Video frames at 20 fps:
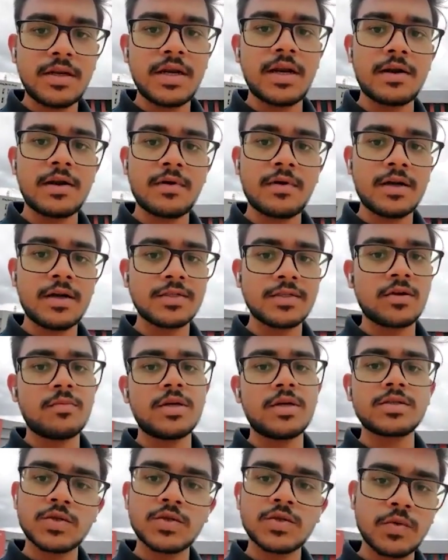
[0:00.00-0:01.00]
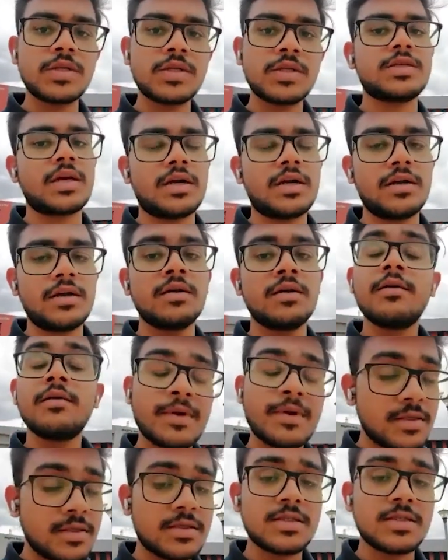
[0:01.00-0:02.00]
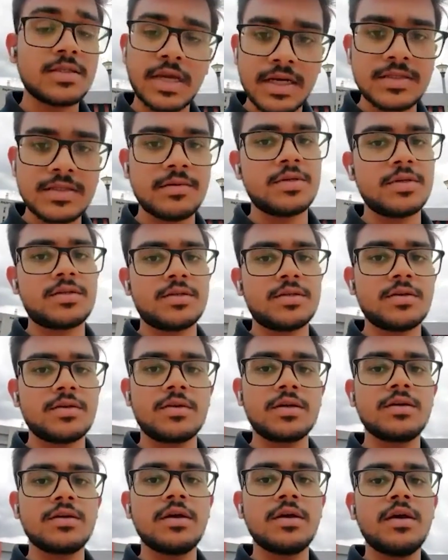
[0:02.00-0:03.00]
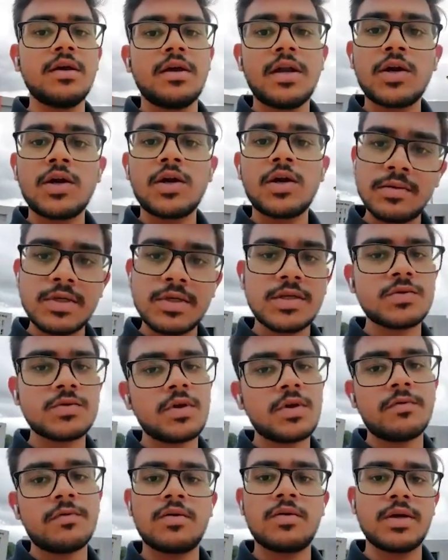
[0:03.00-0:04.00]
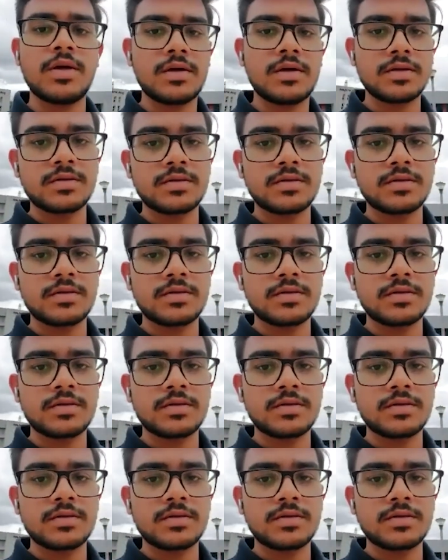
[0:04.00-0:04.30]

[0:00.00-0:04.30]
year and advanced econometrics 2 in second year. Means second semester, sorry. In 2 semesters, we have econometrics.